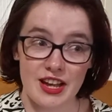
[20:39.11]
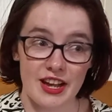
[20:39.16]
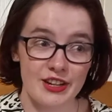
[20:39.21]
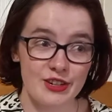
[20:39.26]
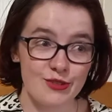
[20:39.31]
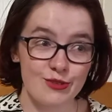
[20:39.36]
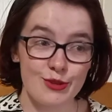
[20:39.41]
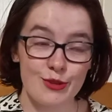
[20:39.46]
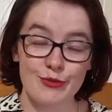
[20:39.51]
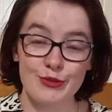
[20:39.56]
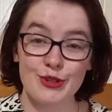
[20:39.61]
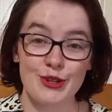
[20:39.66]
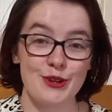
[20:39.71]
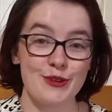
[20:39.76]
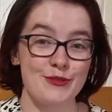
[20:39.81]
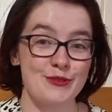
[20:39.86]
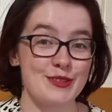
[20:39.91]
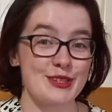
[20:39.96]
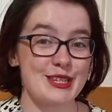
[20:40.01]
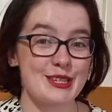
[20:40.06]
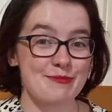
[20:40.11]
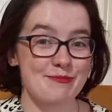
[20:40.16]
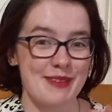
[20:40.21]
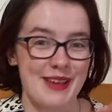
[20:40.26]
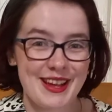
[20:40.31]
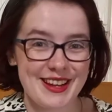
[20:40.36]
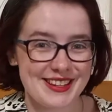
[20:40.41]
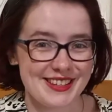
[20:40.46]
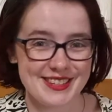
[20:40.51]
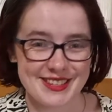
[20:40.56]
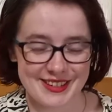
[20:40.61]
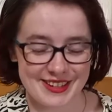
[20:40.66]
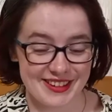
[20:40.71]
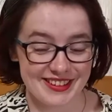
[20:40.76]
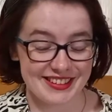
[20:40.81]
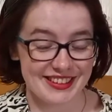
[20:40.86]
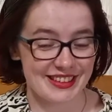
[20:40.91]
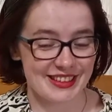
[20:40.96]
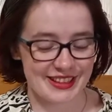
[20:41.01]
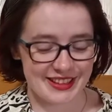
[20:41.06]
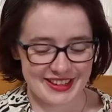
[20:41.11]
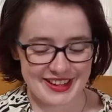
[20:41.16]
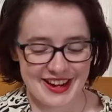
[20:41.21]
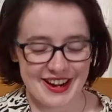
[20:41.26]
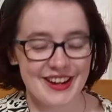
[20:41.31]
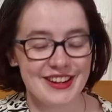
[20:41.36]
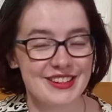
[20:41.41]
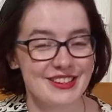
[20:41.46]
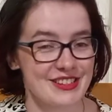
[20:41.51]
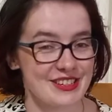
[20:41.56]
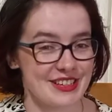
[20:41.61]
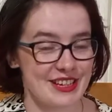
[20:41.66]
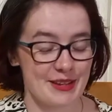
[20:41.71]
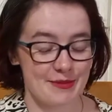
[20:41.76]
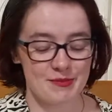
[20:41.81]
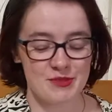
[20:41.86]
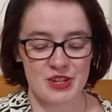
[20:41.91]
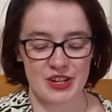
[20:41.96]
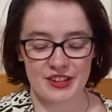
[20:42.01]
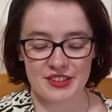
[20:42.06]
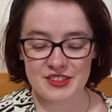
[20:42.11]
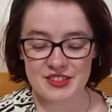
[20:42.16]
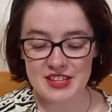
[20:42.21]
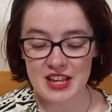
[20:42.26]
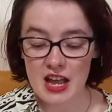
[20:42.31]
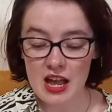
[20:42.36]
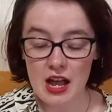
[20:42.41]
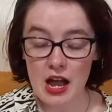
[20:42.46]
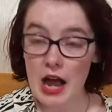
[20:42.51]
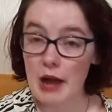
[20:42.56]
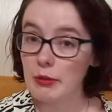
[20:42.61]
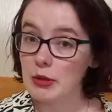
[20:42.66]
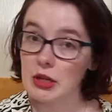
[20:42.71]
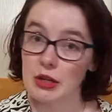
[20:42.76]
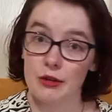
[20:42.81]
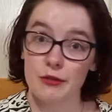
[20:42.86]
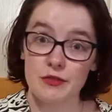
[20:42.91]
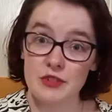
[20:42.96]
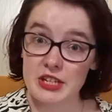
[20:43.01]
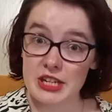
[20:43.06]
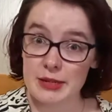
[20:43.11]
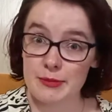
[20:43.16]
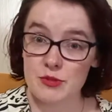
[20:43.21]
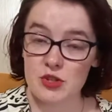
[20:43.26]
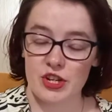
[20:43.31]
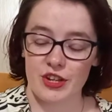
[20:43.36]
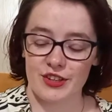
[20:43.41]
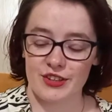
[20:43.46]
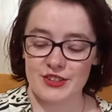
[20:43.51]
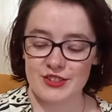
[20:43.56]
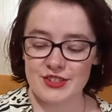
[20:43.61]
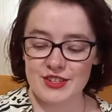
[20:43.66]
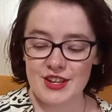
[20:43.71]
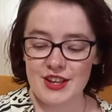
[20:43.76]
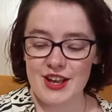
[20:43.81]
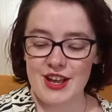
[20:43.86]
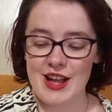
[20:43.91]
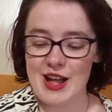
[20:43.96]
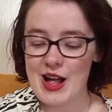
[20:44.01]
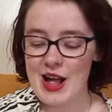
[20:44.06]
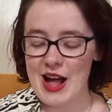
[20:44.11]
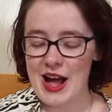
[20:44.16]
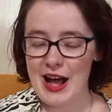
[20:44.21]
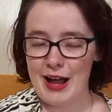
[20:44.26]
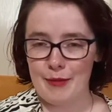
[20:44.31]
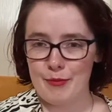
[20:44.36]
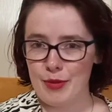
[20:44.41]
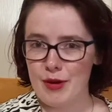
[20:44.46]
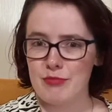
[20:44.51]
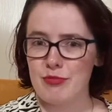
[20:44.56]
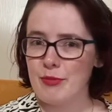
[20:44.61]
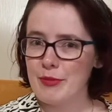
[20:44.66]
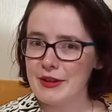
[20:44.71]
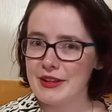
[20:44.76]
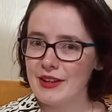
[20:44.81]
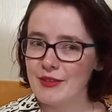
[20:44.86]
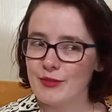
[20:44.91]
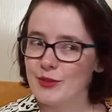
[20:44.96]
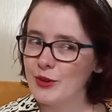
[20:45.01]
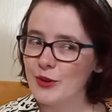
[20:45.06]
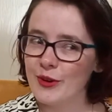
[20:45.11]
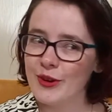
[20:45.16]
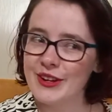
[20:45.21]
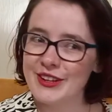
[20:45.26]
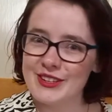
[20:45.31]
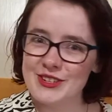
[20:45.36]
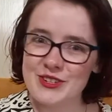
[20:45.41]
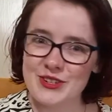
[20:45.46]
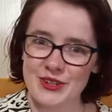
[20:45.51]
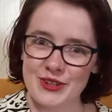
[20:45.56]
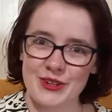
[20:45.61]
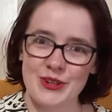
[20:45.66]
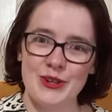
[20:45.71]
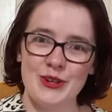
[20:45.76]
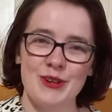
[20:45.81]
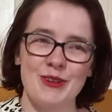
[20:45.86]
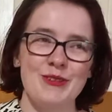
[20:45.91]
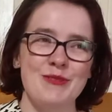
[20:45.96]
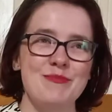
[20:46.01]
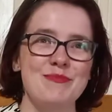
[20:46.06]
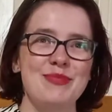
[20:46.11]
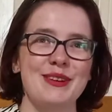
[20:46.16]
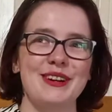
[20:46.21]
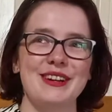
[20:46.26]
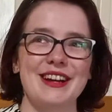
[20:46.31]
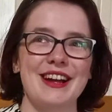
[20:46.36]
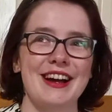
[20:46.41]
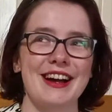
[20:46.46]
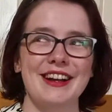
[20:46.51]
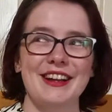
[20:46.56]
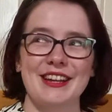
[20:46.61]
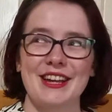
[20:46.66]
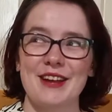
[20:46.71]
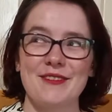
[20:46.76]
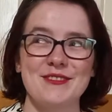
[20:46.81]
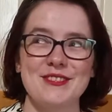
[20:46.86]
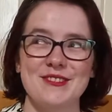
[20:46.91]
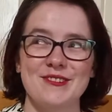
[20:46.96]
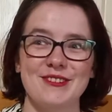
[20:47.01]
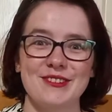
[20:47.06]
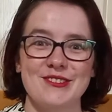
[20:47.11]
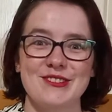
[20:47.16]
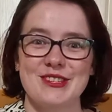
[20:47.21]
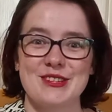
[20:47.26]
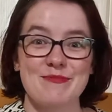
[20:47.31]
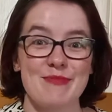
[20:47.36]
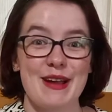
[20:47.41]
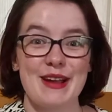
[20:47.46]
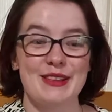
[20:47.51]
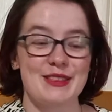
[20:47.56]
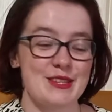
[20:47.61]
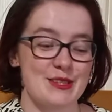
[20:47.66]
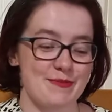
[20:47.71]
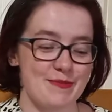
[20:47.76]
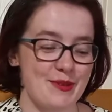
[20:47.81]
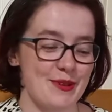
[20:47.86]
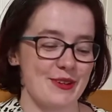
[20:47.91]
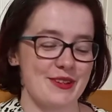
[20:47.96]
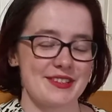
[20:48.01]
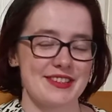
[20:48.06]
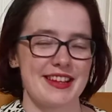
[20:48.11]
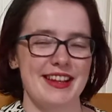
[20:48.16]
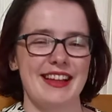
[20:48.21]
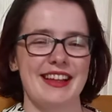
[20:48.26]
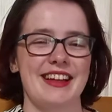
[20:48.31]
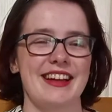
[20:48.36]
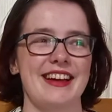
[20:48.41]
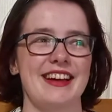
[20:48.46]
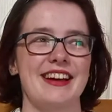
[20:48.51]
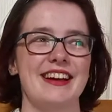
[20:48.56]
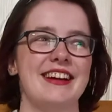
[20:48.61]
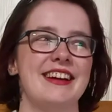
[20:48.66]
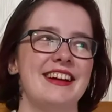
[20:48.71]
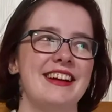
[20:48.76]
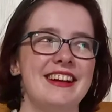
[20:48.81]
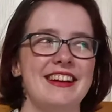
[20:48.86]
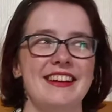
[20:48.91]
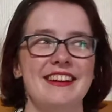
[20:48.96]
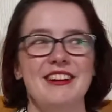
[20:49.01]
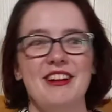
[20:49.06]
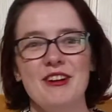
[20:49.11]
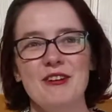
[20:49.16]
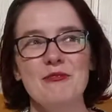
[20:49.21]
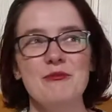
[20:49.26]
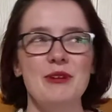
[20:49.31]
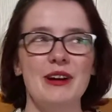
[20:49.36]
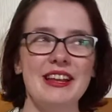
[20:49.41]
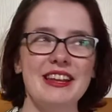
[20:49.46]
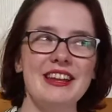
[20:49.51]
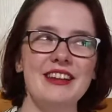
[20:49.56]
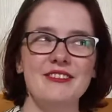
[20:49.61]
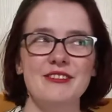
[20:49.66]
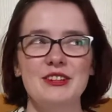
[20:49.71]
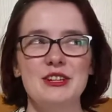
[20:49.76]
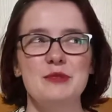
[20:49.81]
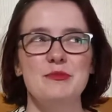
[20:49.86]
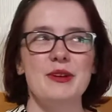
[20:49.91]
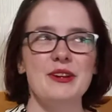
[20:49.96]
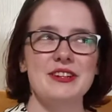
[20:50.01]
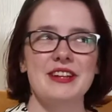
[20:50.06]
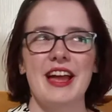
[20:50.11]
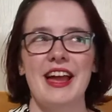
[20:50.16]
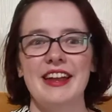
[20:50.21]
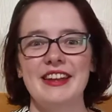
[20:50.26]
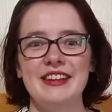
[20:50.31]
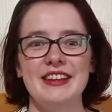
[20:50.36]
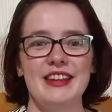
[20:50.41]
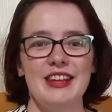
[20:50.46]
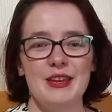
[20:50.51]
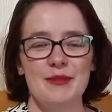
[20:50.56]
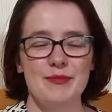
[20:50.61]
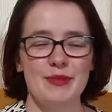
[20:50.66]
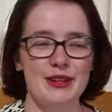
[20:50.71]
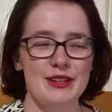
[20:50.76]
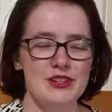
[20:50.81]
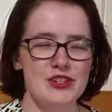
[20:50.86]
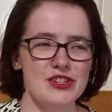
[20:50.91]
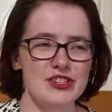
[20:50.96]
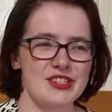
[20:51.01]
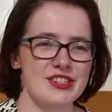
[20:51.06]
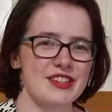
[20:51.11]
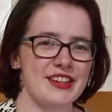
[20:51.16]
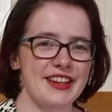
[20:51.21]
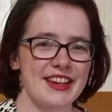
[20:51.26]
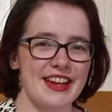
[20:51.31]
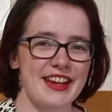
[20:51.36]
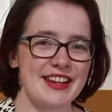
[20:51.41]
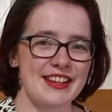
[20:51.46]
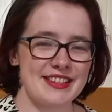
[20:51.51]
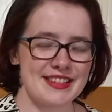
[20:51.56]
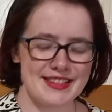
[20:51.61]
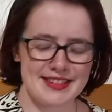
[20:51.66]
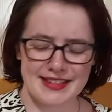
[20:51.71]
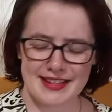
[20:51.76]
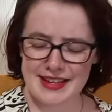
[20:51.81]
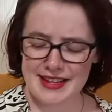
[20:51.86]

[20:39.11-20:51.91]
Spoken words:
I don't have enough space in our little garden to keep chickens. I would love to keep chickens. I'm probably never going to, but I came so close to buying this book as like a, oh well, I'll read about hen keeping just in case.